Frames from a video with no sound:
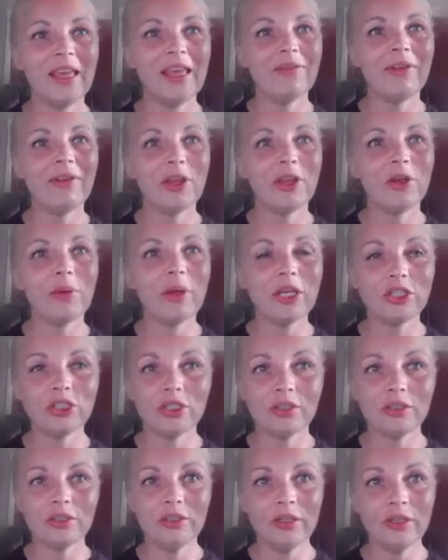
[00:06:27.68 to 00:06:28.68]

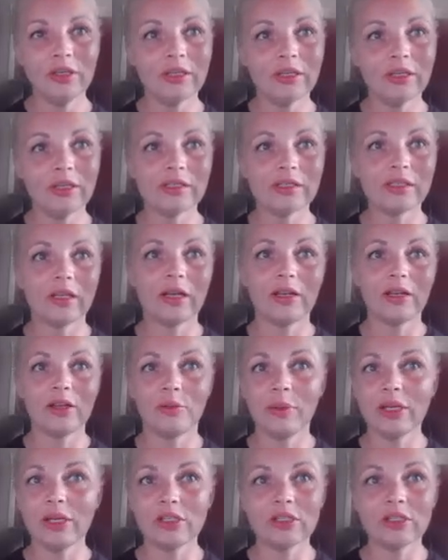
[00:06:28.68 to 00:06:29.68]
Evaluation is the
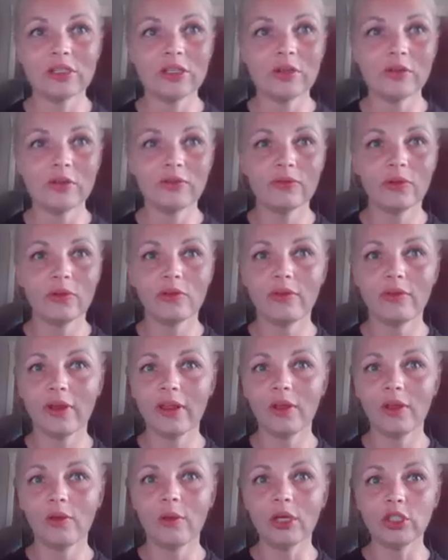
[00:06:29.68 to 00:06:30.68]
metrics used for
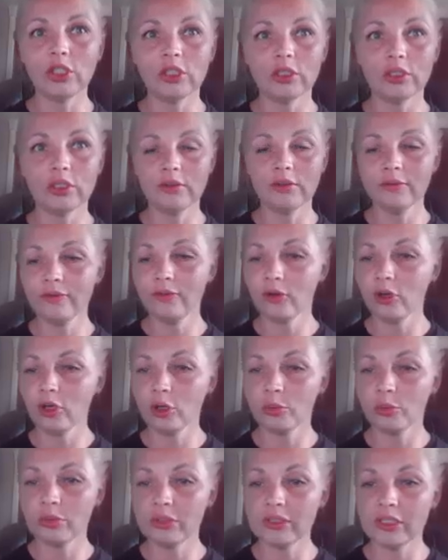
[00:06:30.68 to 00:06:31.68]
evaluation
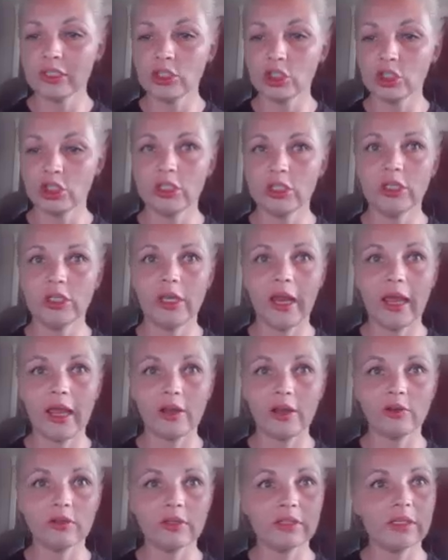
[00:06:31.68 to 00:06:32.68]
for precision,
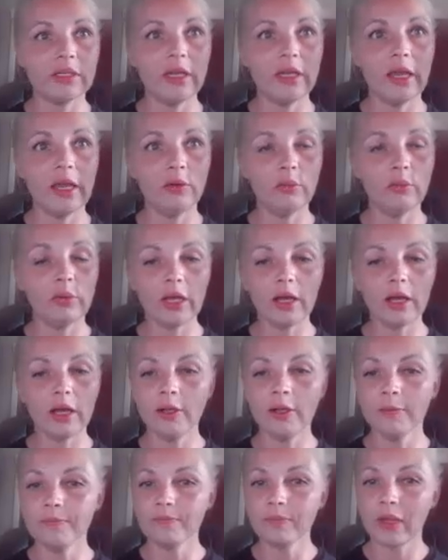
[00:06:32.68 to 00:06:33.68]
accuracy, and
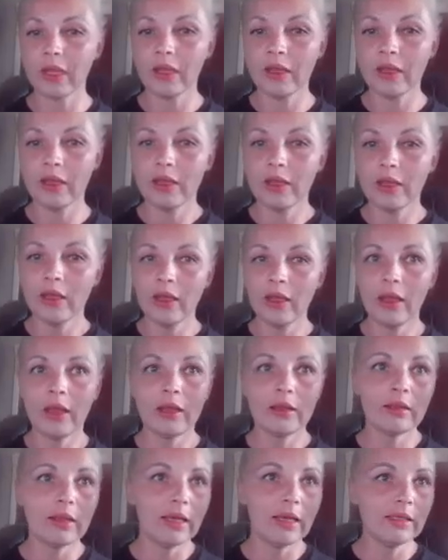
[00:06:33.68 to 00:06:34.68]
recall.
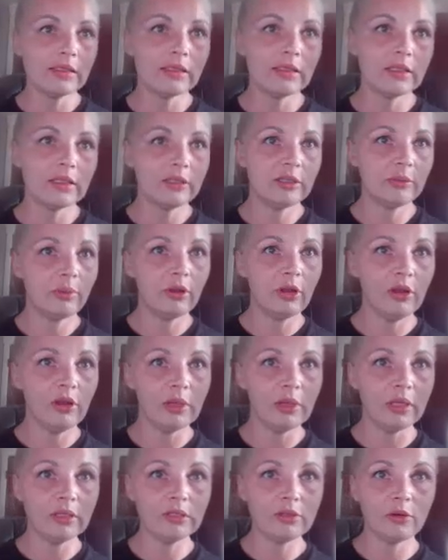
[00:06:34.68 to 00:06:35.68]
And lastly,
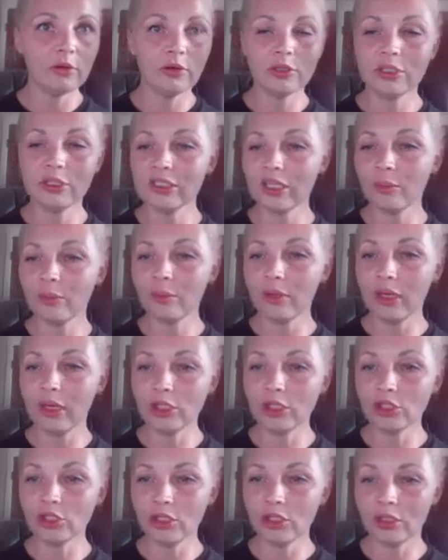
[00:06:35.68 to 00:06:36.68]
deployment or
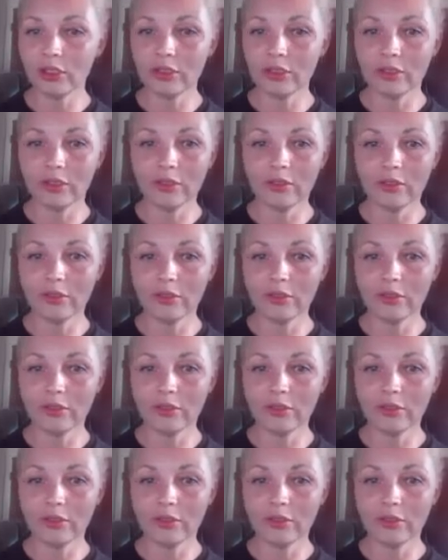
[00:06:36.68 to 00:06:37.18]
dissemination